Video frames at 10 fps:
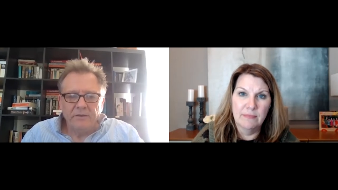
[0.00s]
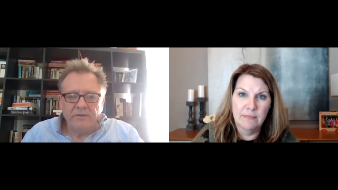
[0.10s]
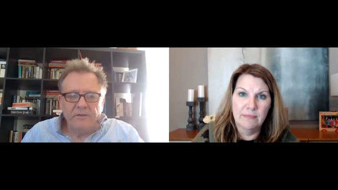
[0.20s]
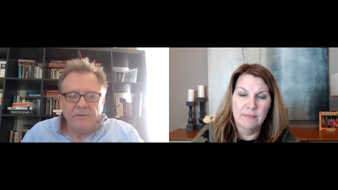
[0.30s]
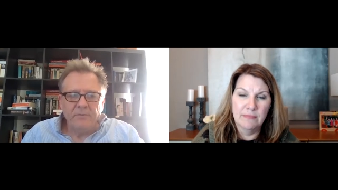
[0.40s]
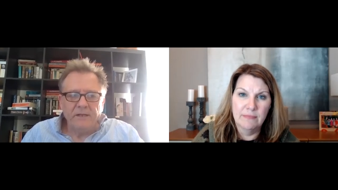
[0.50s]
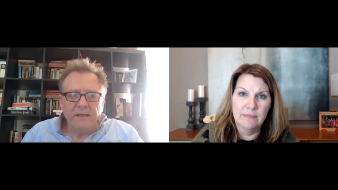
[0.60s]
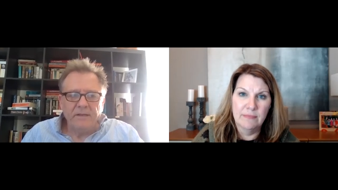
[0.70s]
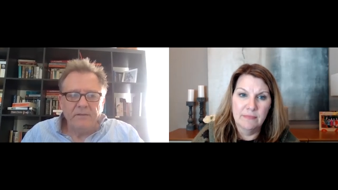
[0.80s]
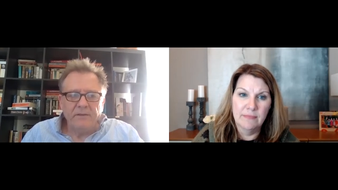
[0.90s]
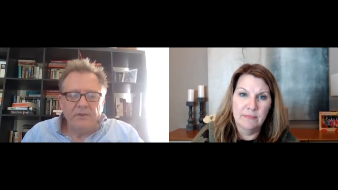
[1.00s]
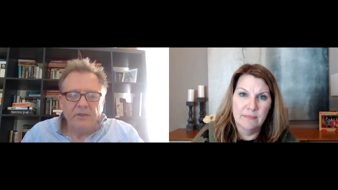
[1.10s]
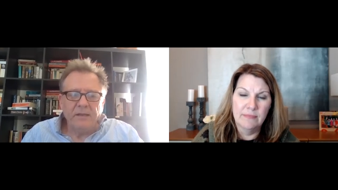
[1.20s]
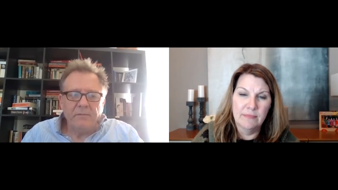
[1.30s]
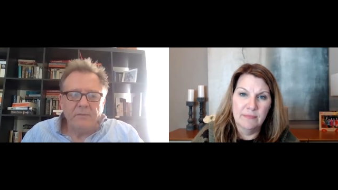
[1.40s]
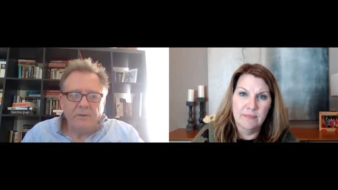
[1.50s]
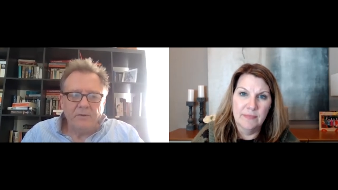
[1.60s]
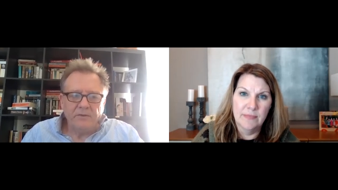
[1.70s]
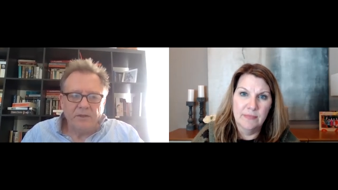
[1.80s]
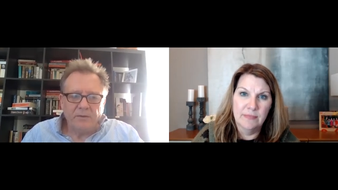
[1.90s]
Speaker 1: not really the, the theme, but
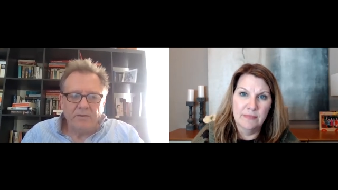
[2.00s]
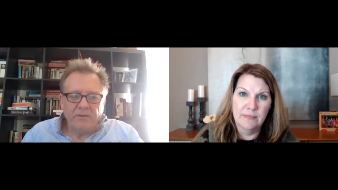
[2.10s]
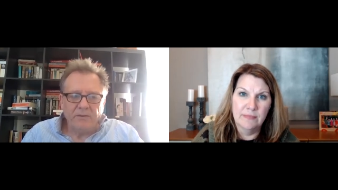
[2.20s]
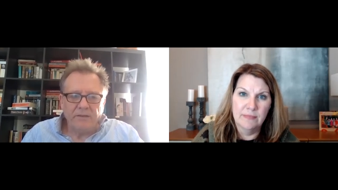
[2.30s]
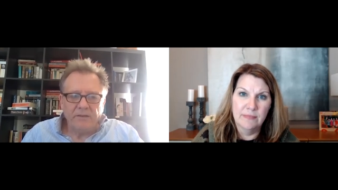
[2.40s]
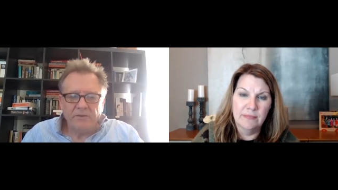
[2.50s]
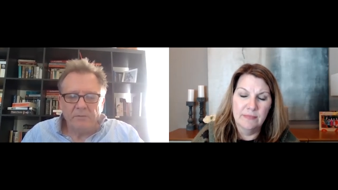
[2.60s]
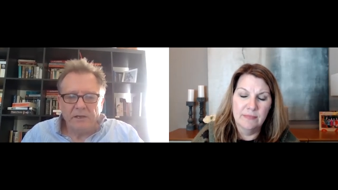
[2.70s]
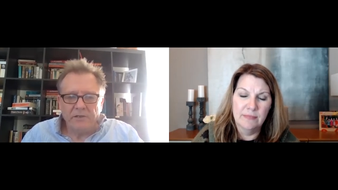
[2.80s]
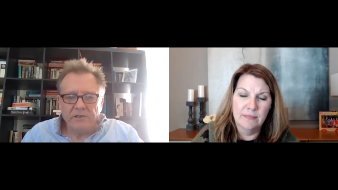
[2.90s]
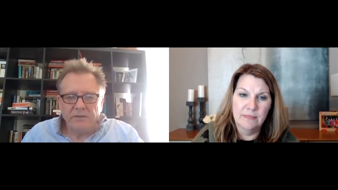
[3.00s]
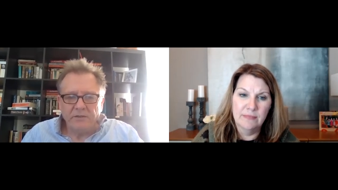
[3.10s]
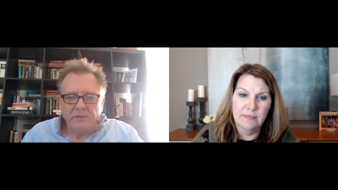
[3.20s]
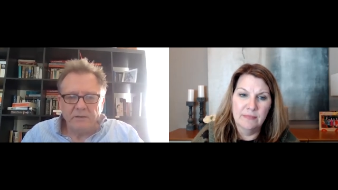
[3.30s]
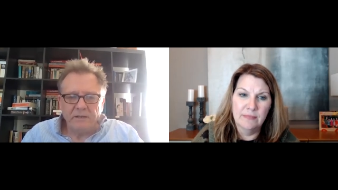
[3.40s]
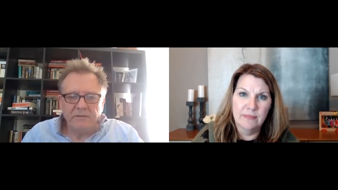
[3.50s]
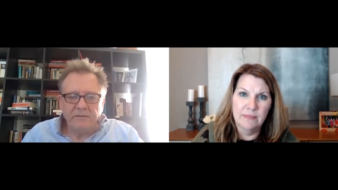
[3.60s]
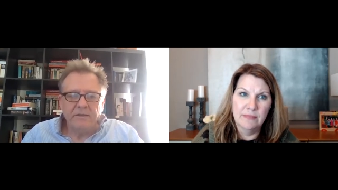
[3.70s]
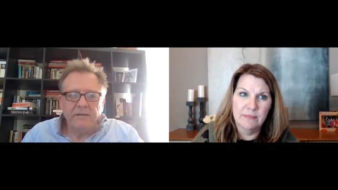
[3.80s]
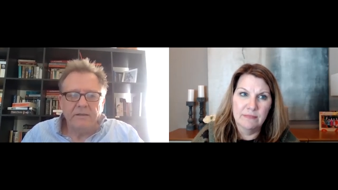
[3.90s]
also it's affecting supply chains as well,
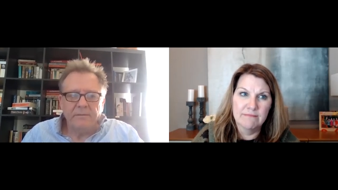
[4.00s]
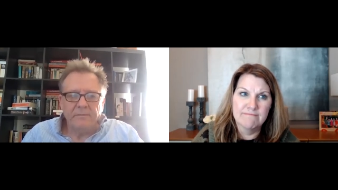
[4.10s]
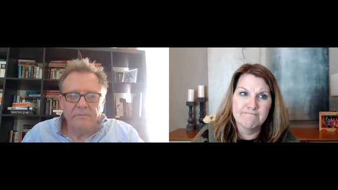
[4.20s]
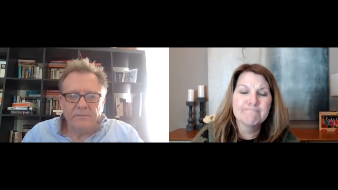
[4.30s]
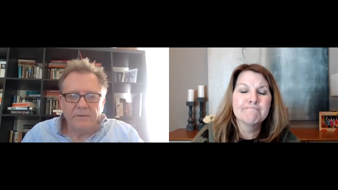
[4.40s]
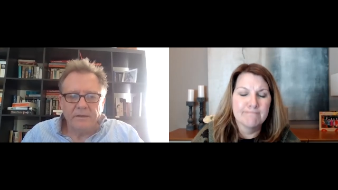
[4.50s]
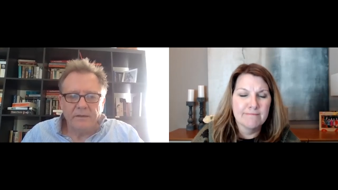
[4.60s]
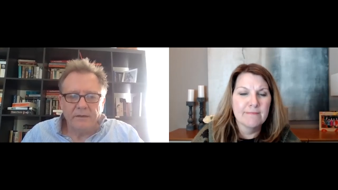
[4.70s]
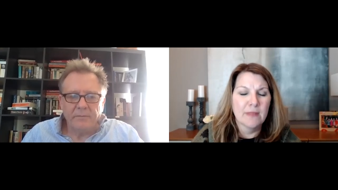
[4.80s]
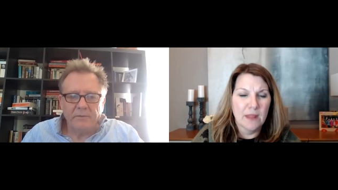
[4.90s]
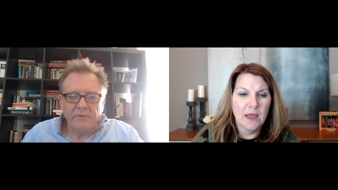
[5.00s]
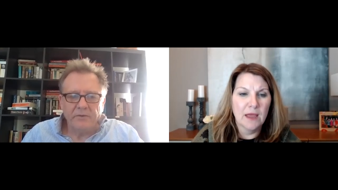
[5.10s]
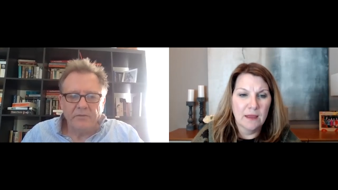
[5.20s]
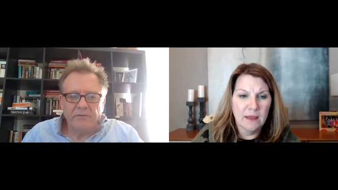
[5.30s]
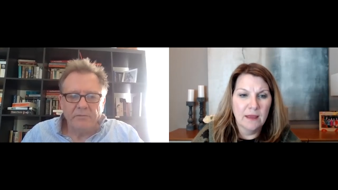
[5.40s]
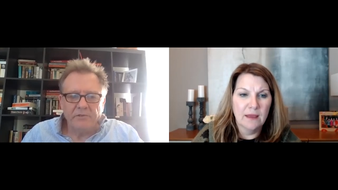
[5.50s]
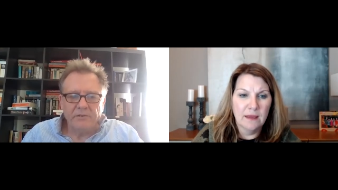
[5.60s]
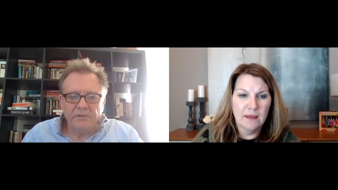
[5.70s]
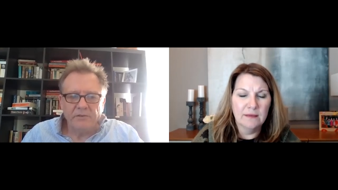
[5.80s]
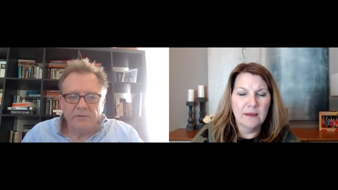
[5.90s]
um, around port
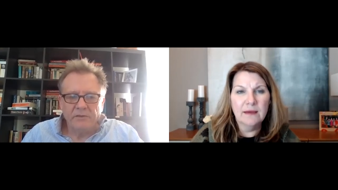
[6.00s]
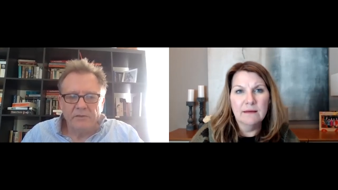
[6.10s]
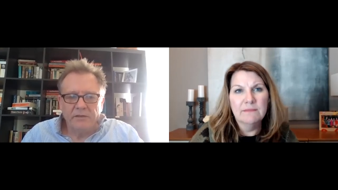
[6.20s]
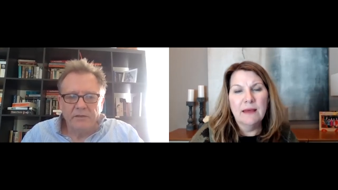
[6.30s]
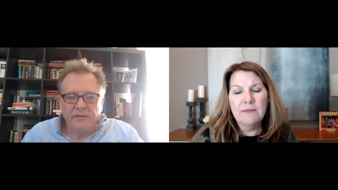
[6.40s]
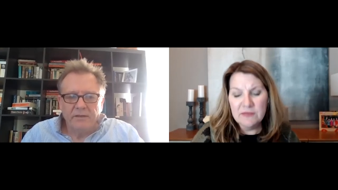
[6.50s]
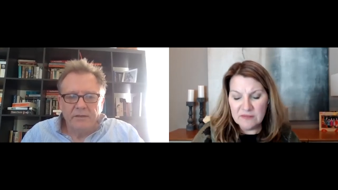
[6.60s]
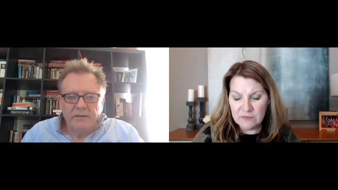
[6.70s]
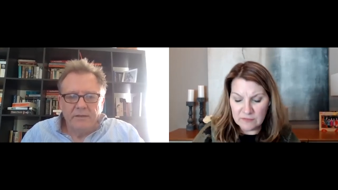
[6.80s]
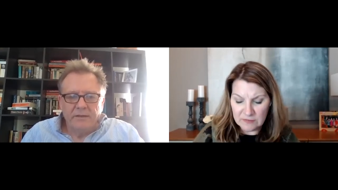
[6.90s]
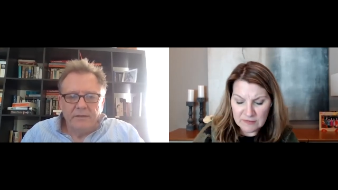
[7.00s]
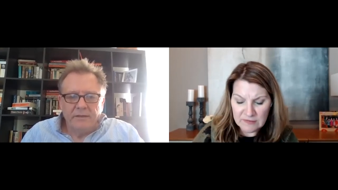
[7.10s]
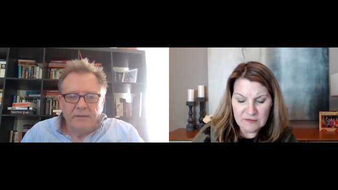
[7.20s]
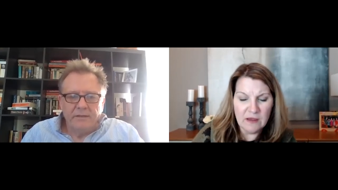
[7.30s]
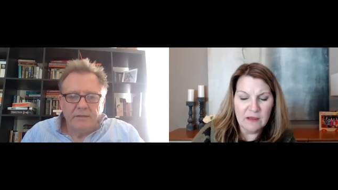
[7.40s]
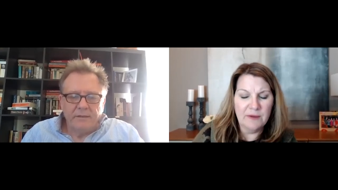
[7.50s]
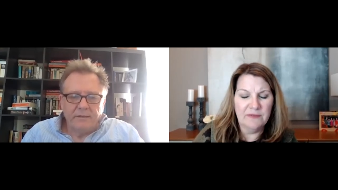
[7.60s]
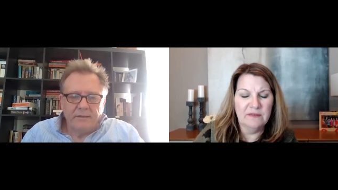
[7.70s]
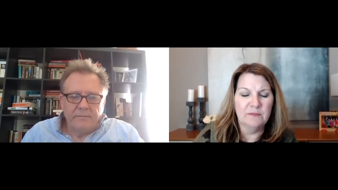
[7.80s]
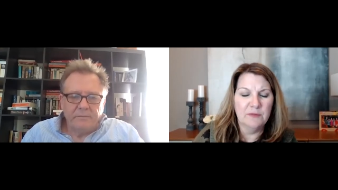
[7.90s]
disruptions.
Speaker 2: Yeah. I mean, so so let's talk
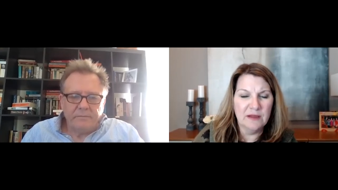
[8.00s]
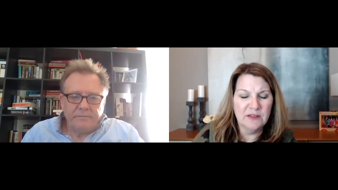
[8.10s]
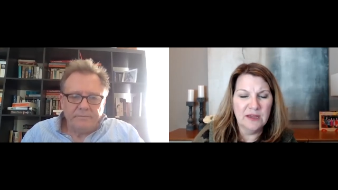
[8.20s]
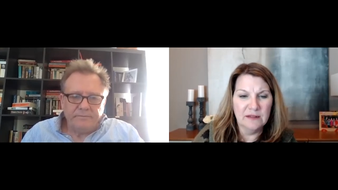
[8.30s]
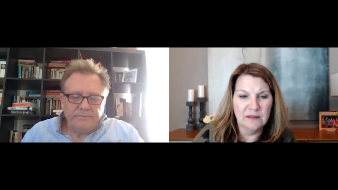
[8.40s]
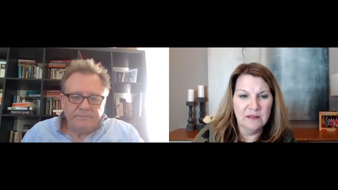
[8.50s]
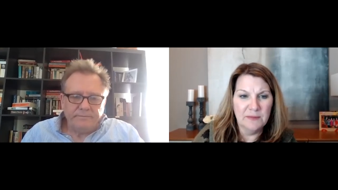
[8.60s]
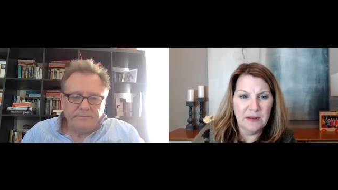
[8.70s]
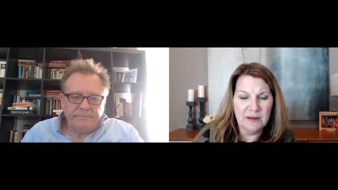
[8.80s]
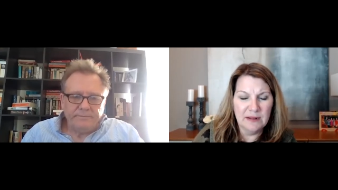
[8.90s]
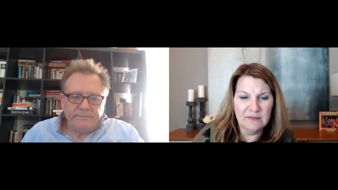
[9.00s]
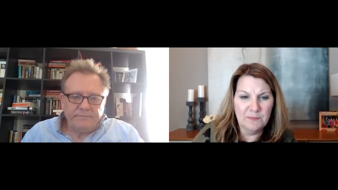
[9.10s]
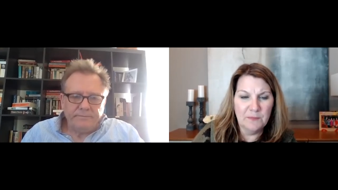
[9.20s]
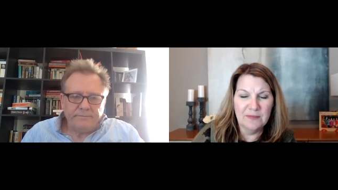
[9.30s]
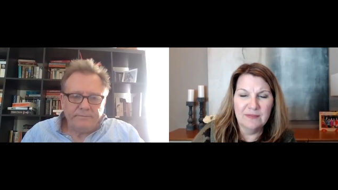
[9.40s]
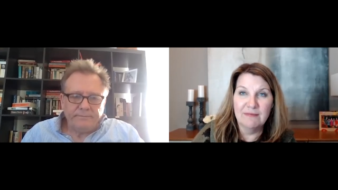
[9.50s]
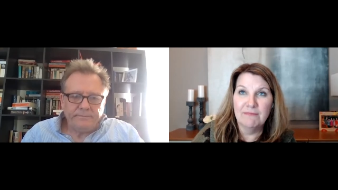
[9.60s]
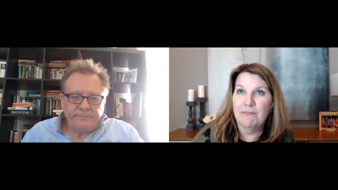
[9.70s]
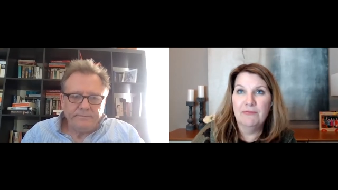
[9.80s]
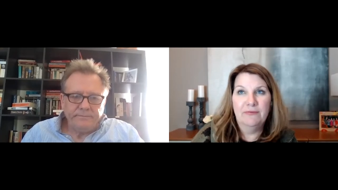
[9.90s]
about the supply chain a little bit. I mean, it's it,
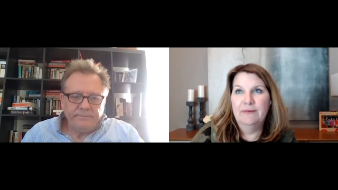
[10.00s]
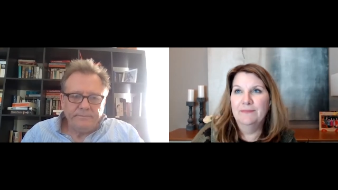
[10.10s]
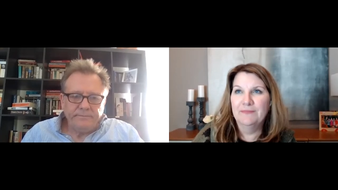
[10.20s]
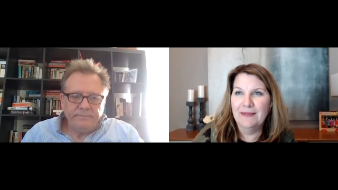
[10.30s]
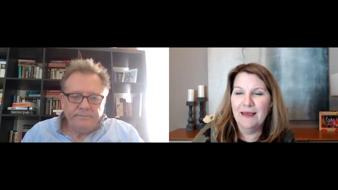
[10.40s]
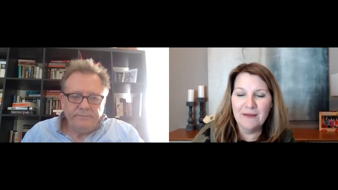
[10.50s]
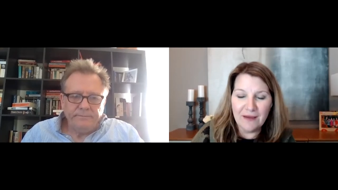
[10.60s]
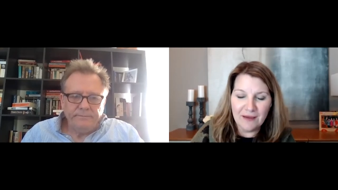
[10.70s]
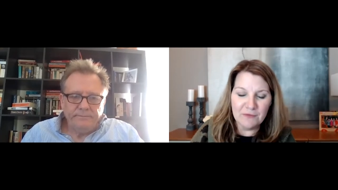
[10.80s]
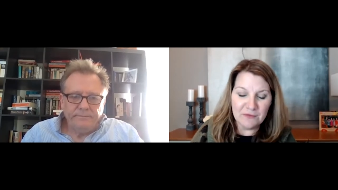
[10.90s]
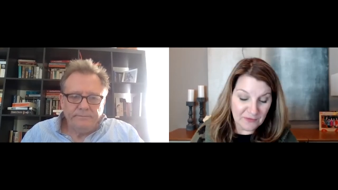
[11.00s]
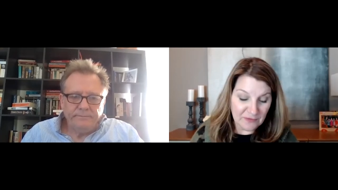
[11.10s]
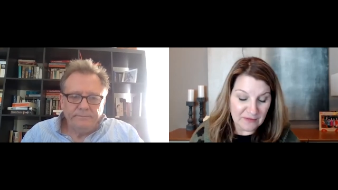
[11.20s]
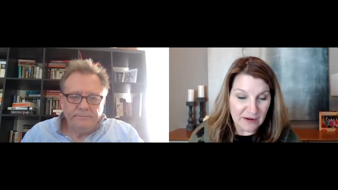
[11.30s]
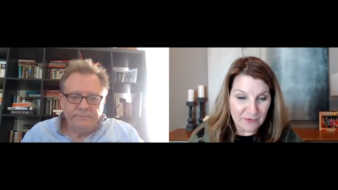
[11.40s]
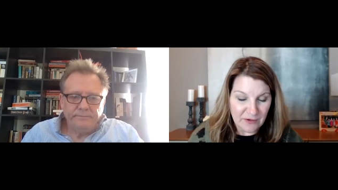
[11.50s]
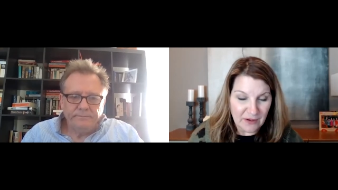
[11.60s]
I, I almost feel tired